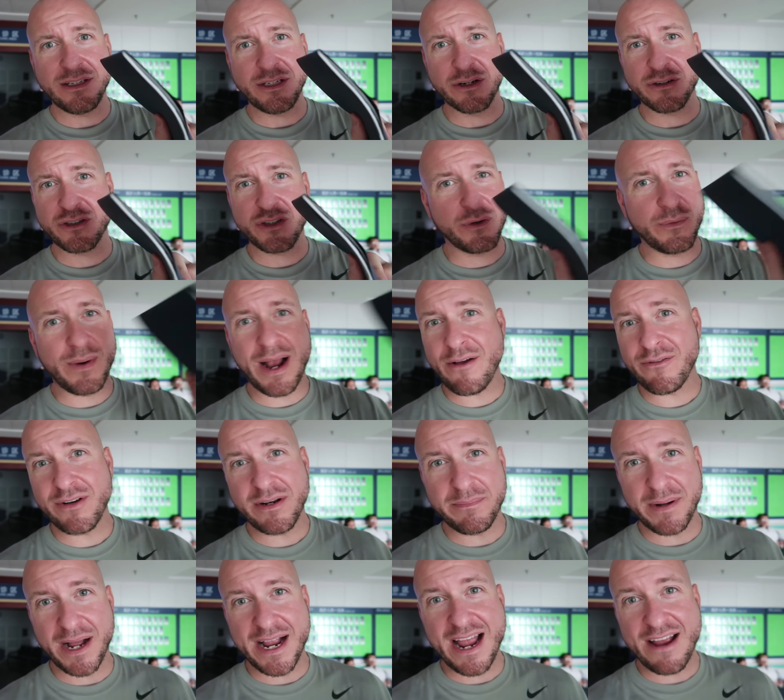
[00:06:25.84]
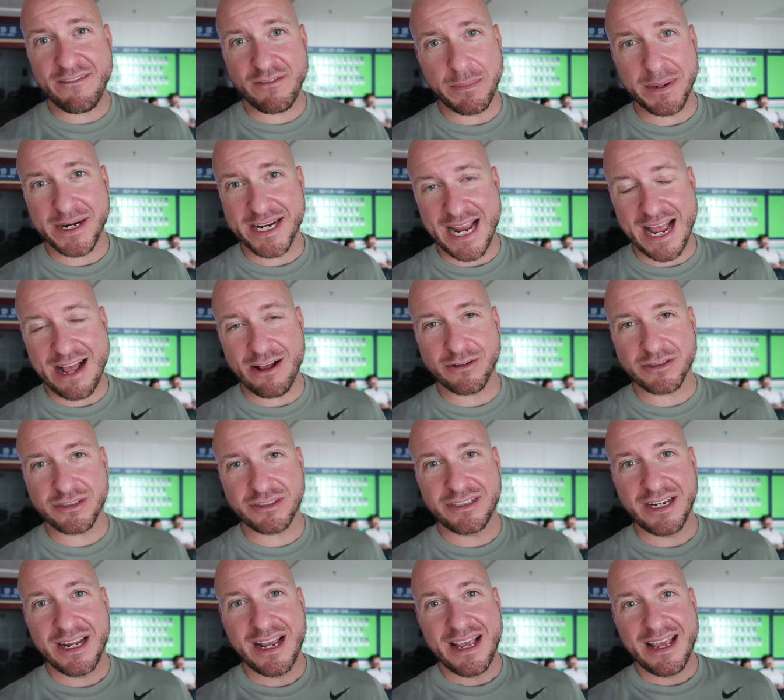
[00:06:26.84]
you're surrounded by everybody
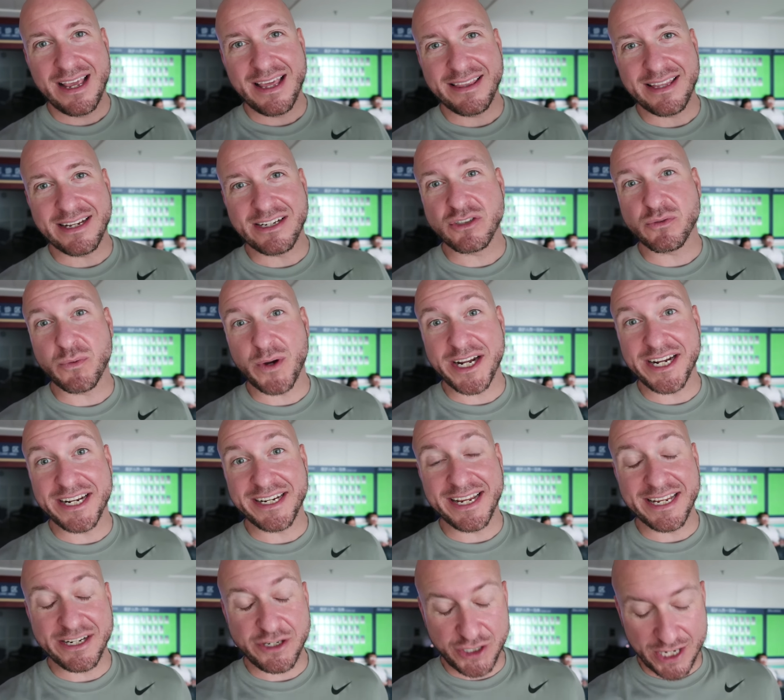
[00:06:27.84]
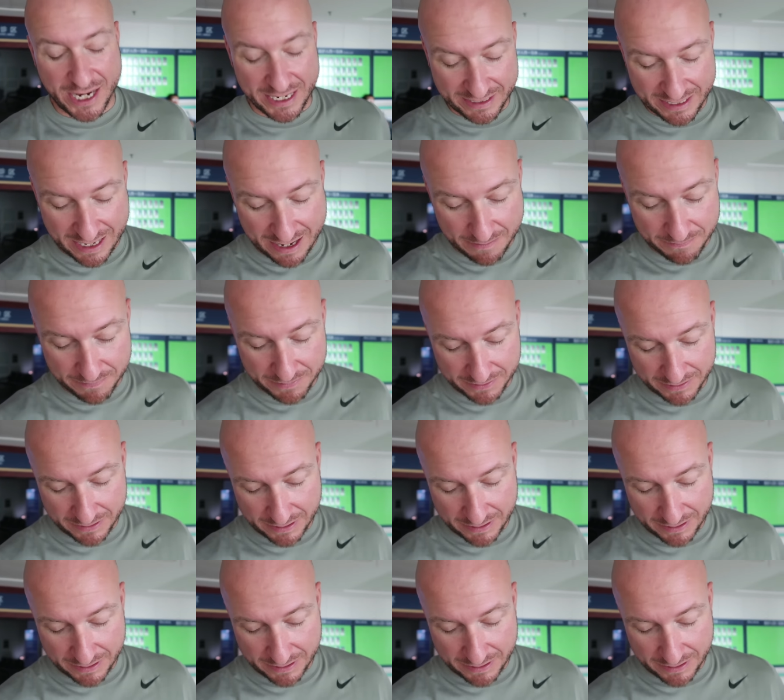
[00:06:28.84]
else that is waiting to get checked up.